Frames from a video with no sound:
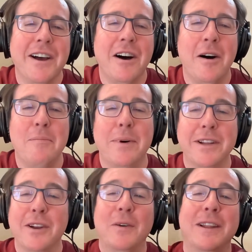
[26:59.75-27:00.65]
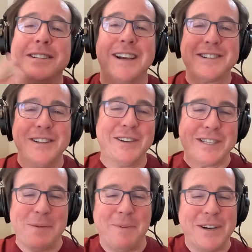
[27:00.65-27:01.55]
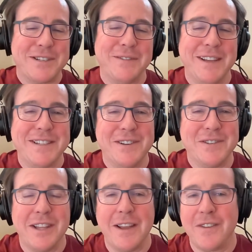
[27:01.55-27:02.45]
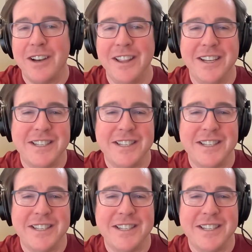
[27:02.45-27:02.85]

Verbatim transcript: um, but you know let's actually look at some positive things here so they've got I think it's